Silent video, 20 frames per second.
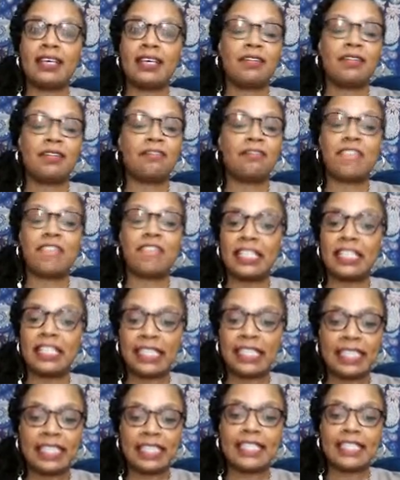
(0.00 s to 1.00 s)

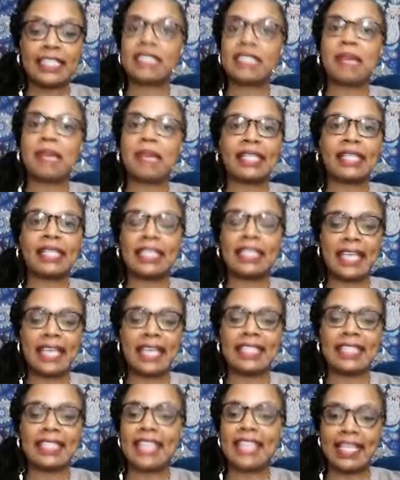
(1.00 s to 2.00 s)
feeling, smelling, and
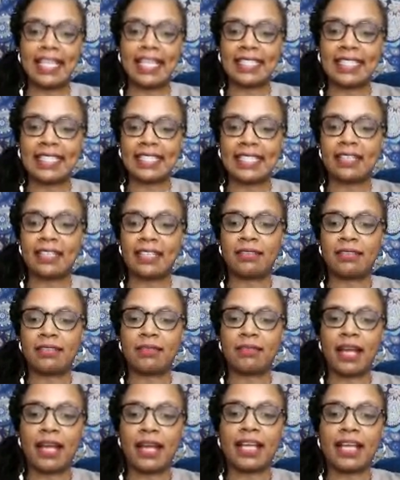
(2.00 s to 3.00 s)
tasting,
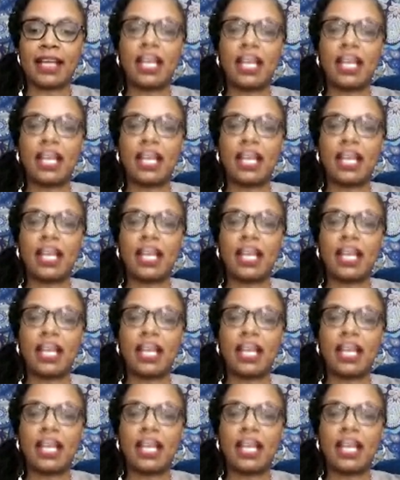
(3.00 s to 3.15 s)
right?